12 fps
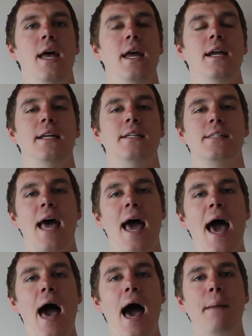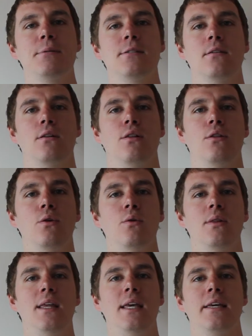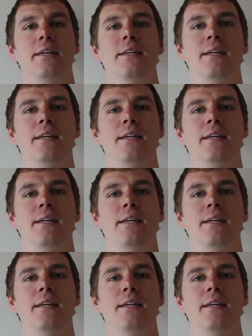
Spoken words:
It is absolutely